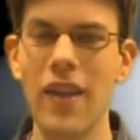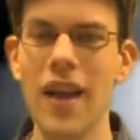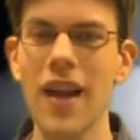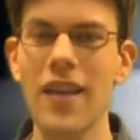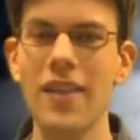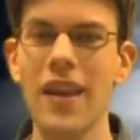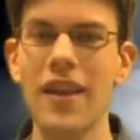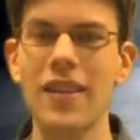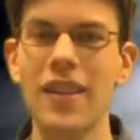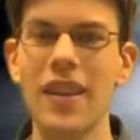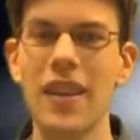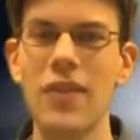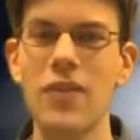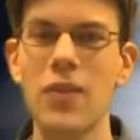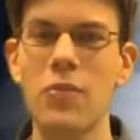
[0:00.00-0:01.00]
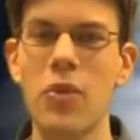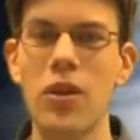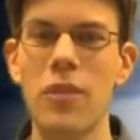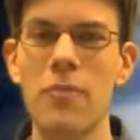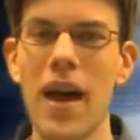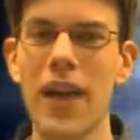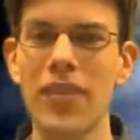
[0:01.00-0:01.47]
a land that's even
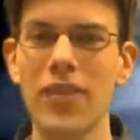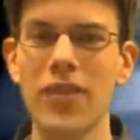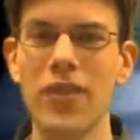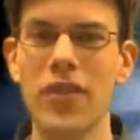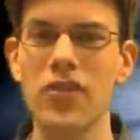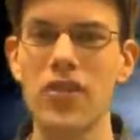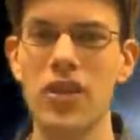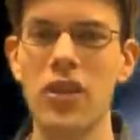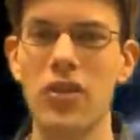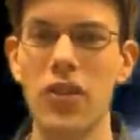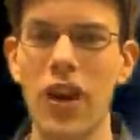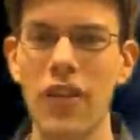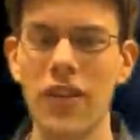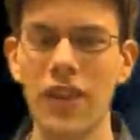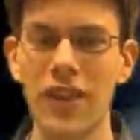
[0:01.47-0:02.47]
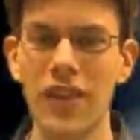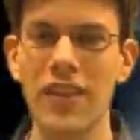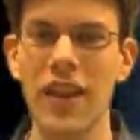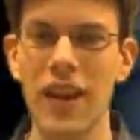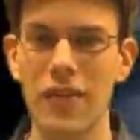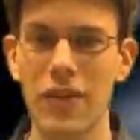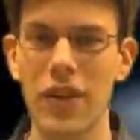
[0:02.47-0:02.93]
more massive and geographically
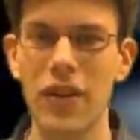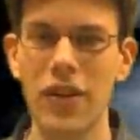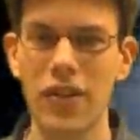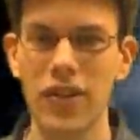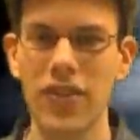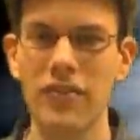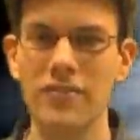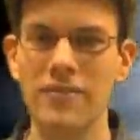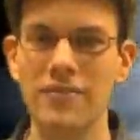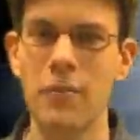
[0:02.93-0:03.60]
diverse.